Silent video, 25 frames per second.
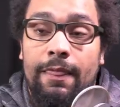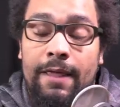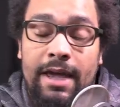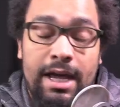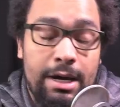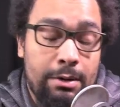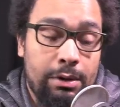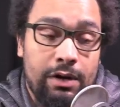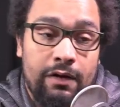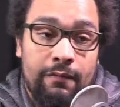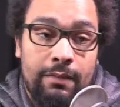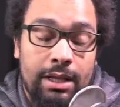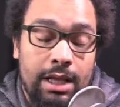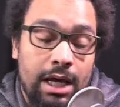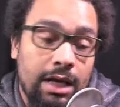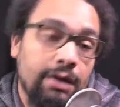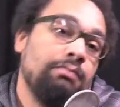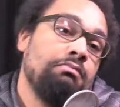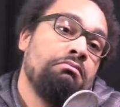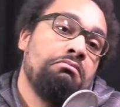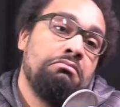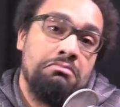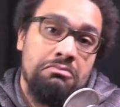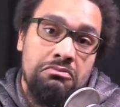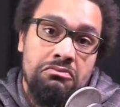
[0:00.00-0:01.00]
They would have been like,
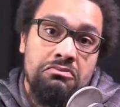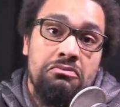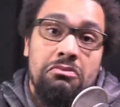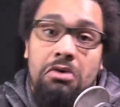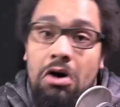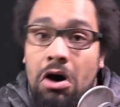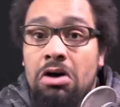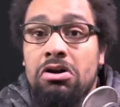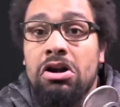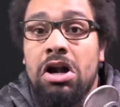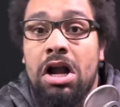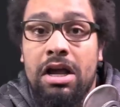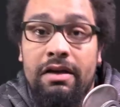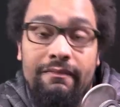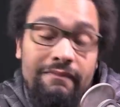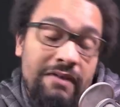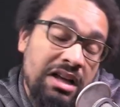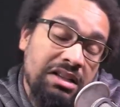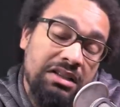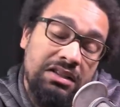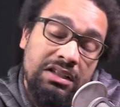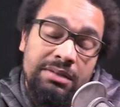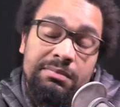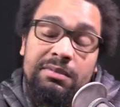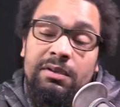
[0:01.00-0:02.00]
all right,
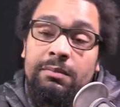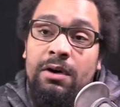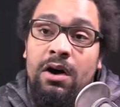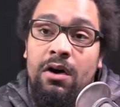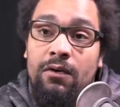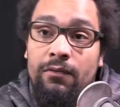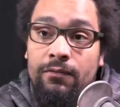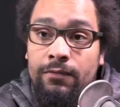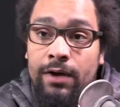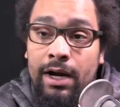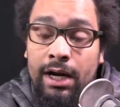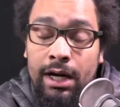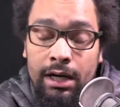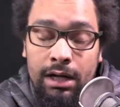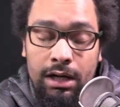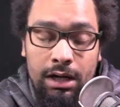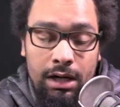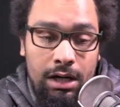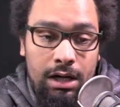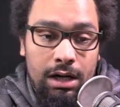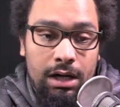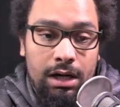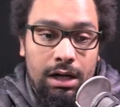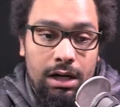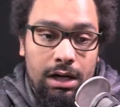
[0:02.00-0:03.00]
that seems about fair.
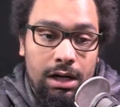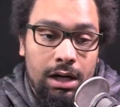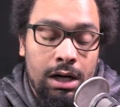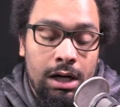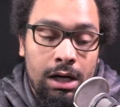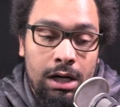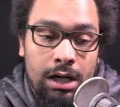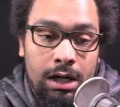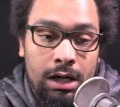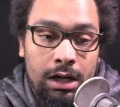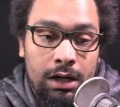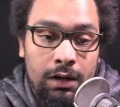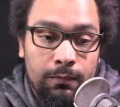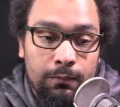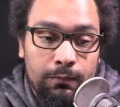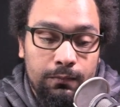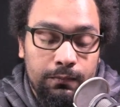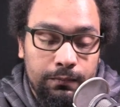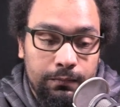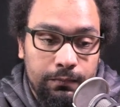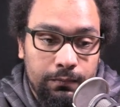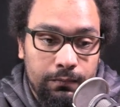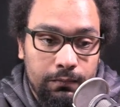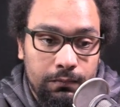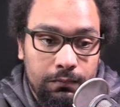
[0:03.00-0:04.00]
And
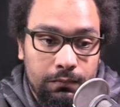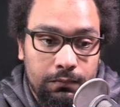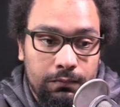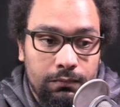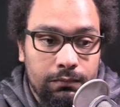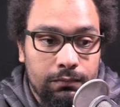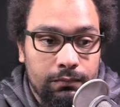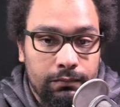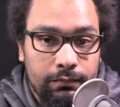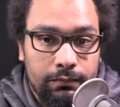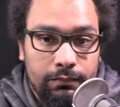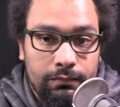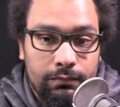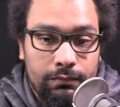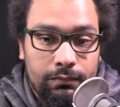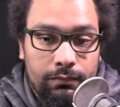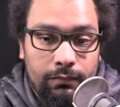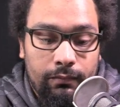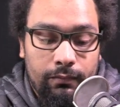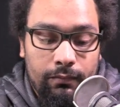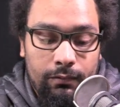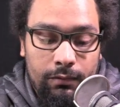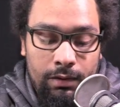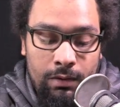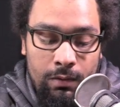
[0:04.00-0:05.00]

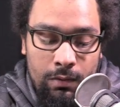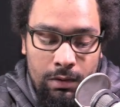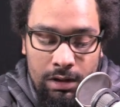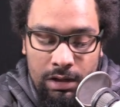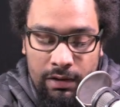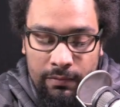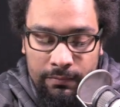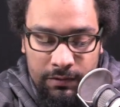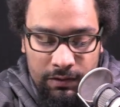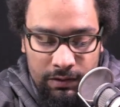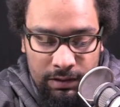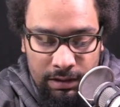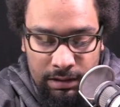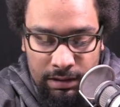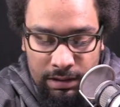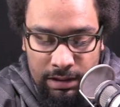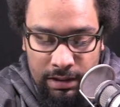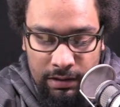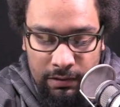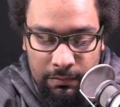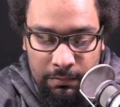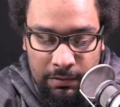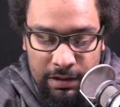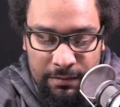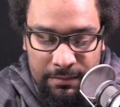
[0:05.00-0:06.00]
what I'm seeing,
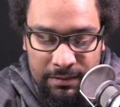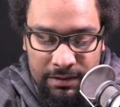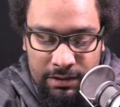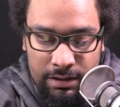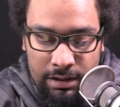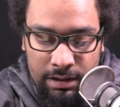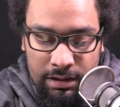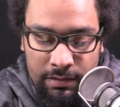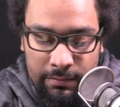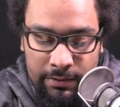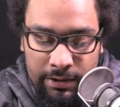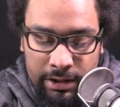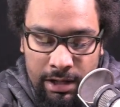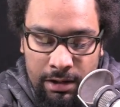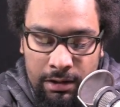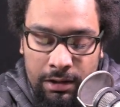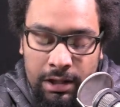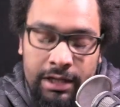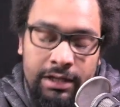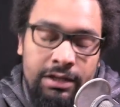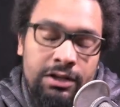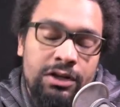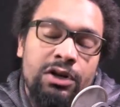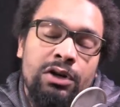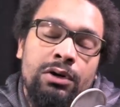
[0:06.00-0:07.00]
like, people talking about how,
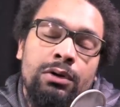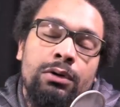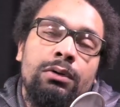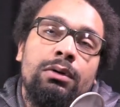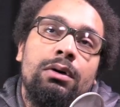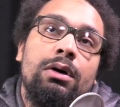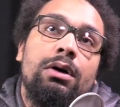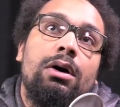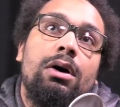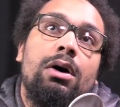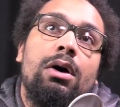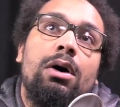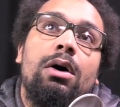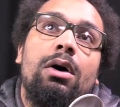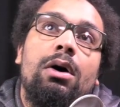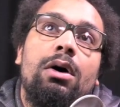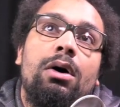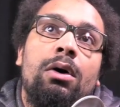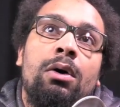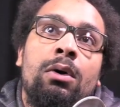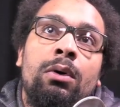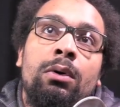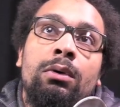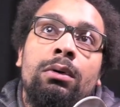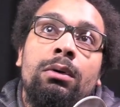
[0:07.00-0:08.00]
like, no
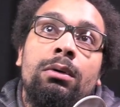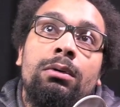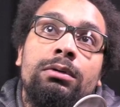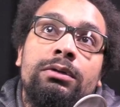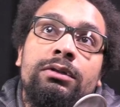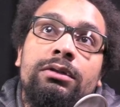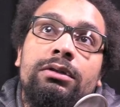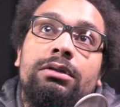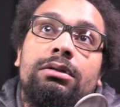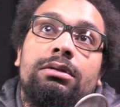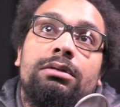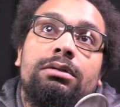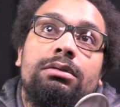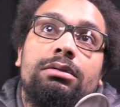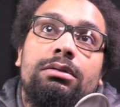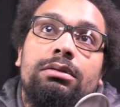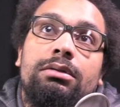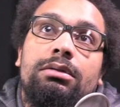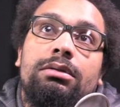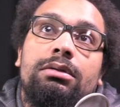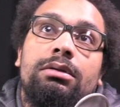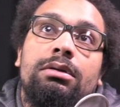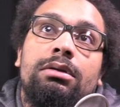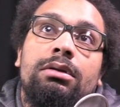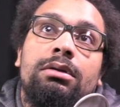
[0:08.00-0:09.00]
old
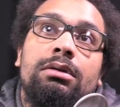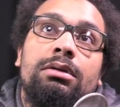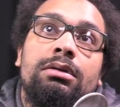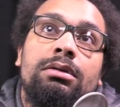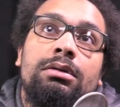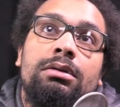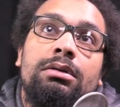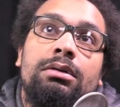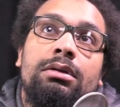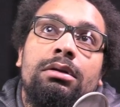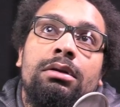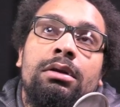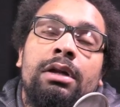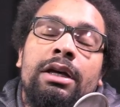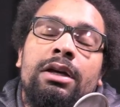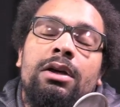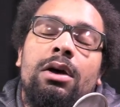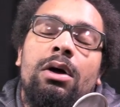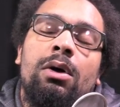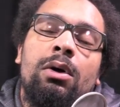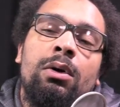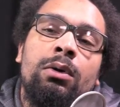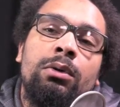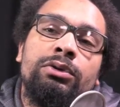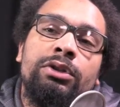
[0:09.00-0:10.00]

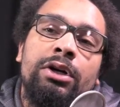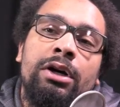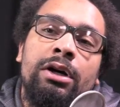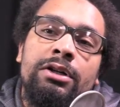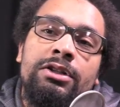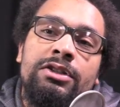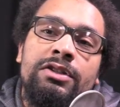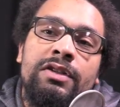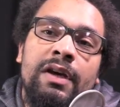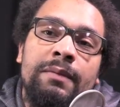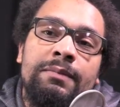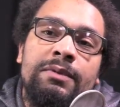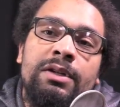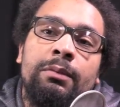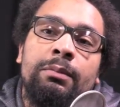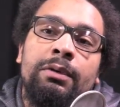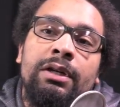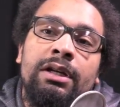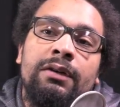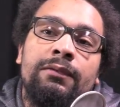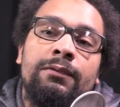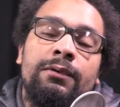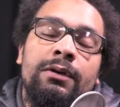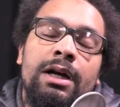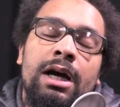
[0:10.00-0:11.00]
archetypes are
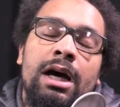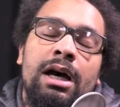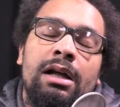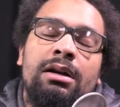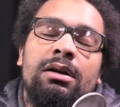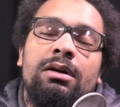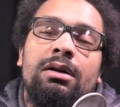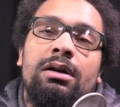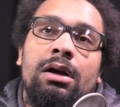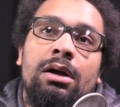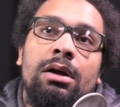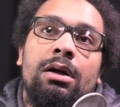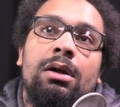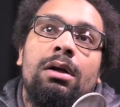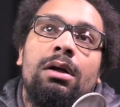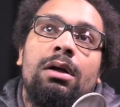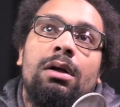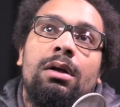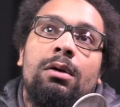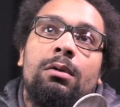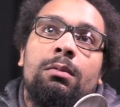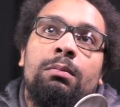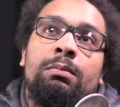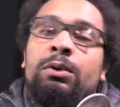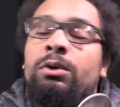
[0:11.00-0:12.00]
being forgotten.
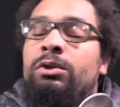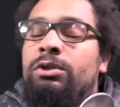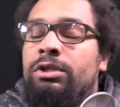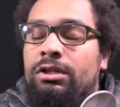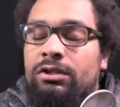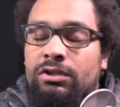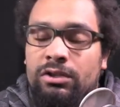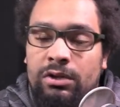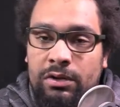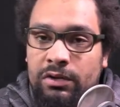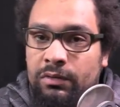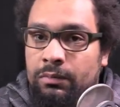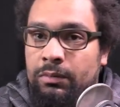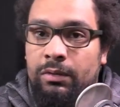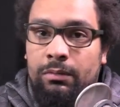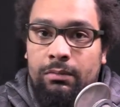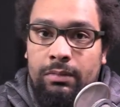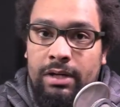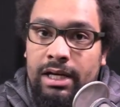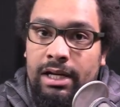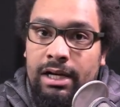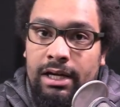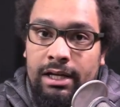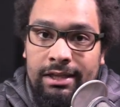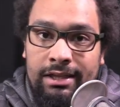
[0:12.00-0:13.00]
Bushi's always been
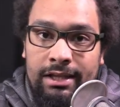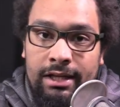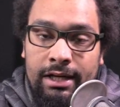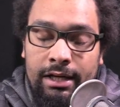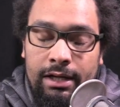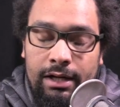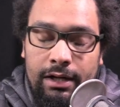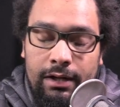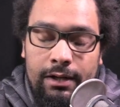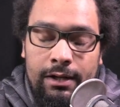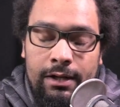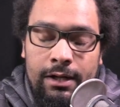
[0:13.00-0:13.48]
bad at that.